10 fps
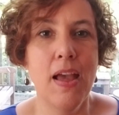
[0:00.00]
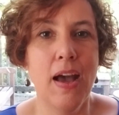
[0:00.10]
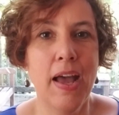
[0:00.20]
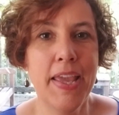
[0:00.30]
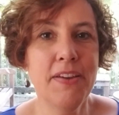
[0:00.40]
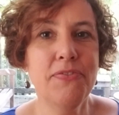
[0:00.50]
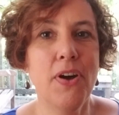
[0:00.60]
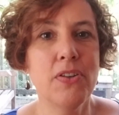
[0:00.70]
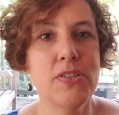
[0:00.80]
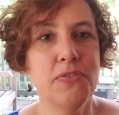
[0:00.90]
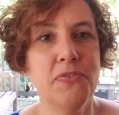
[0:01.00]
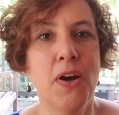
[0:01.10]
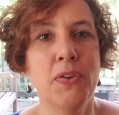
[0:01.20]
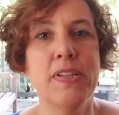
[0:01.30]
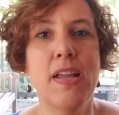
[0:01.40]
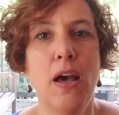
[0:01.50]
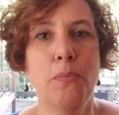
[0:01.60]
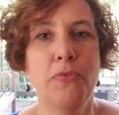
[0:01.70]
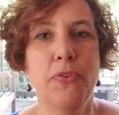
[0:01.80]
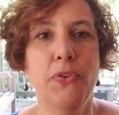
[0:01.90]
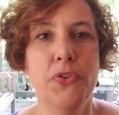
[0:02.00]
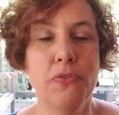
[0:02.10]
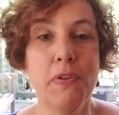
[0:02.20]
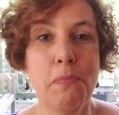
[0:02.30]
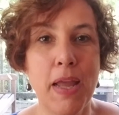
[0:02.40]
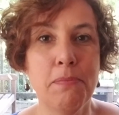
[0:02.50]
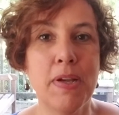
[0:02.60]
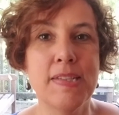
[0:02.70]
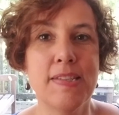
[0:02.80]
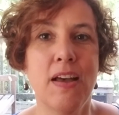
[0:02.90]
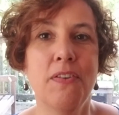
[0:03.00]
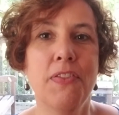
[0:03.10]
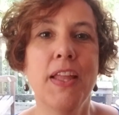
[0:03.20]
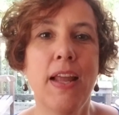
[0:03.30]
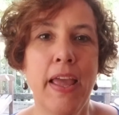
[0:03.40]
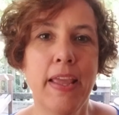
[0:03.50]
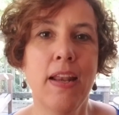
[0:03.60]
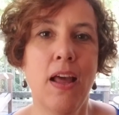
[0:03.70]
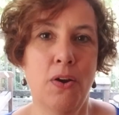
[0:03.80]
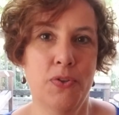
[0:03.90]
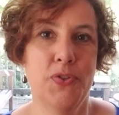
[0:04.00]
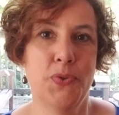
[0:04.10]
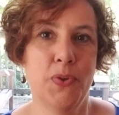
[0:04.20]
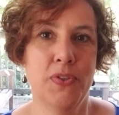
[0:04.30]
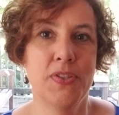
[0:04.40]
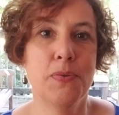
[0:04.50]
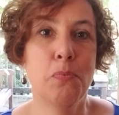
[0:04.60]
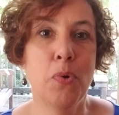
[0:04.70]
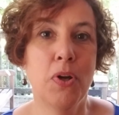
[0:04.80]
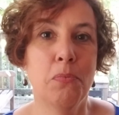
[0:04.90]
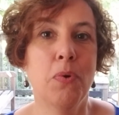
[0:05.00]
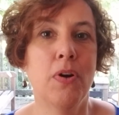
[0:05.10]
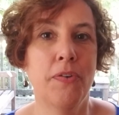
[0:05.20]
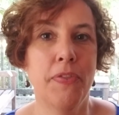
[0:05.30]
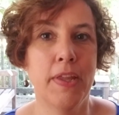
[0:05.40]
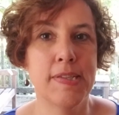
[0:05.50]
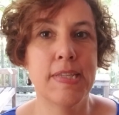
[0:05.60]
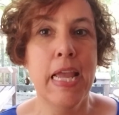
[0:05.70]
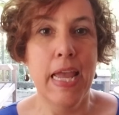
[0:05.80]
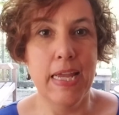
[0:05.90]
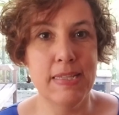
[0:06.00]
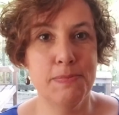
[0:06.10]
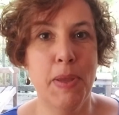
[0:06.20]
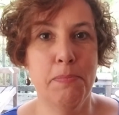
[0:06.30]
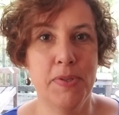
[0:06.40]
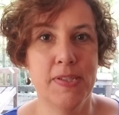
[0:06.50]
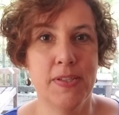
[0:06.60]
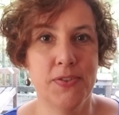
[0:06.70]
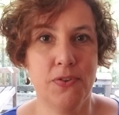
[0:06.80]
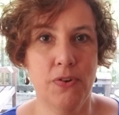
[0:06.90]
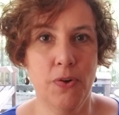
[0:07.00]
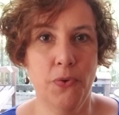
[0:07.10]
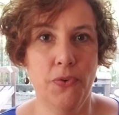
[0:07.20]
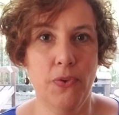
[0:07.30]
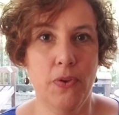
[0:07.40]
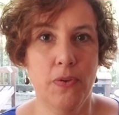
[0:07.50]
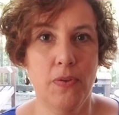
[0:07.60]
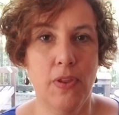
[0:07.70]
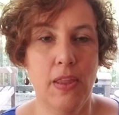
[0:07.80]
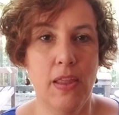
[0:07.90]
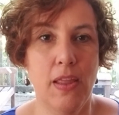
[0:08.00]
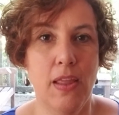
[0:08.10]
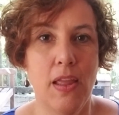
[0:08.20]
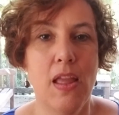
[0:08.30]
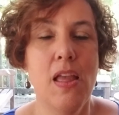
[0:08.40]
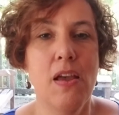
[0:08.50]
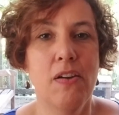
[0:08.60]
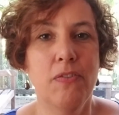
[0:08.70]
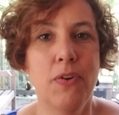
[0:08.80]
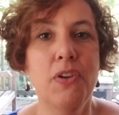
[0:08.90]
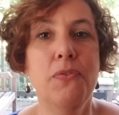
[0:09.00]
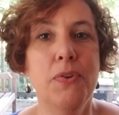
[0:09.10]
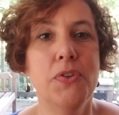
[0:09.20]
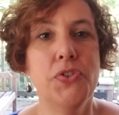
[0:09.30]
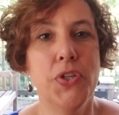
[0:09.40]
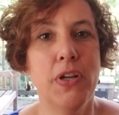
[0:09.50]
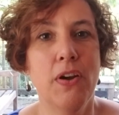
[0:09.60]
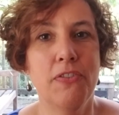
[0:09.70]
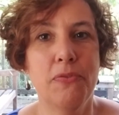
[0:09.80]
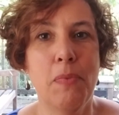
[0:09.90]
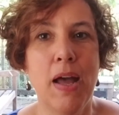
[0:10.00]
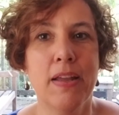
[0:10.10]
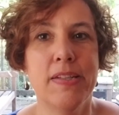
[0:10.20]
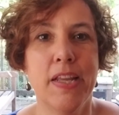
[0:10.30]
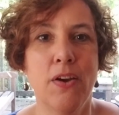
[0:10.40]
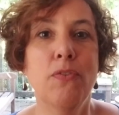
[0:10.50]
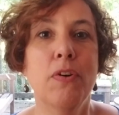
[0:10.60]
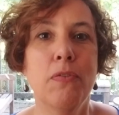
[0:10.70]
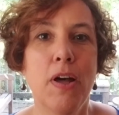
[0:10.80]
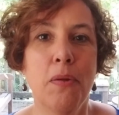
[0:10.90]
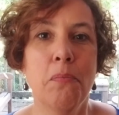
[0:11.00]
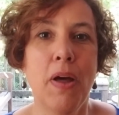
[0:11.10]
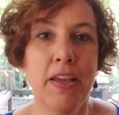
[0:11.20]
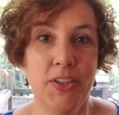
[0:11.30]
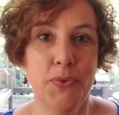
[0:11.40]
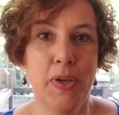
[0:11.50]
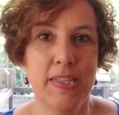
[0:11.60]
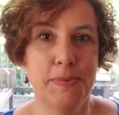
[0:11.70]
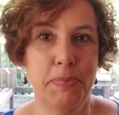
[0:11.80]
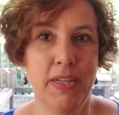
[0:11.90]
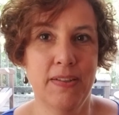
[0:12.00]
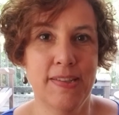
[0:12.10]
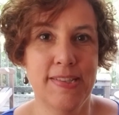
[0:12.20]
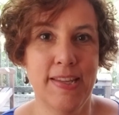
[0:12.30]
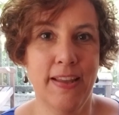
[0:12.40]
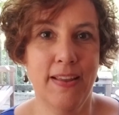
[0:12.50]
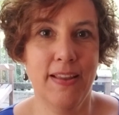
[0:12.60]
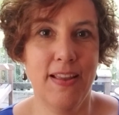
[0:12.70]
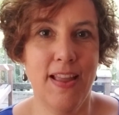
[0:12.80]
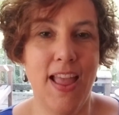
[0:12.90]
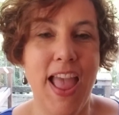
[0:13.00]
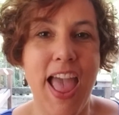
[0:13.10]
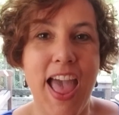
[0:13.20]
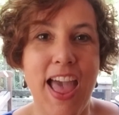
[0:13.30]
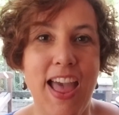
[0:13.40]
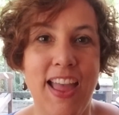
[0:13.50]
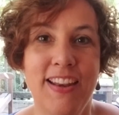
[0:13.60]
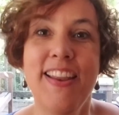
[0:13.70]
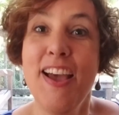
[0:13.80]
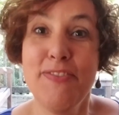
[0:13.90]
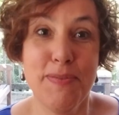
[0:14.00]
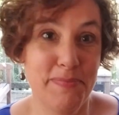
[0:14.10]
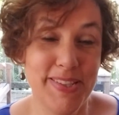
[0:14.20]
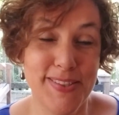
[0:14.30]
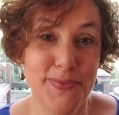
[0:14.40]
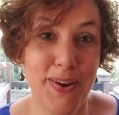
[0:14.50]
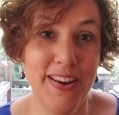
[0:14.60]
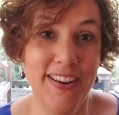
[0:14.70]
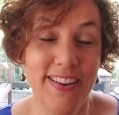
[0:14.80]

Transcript: I have also found it helpful to remind myself that I can outsource more and more of this as my business grows. What version of marketing overwhelm are you experiencing? And have I missed one?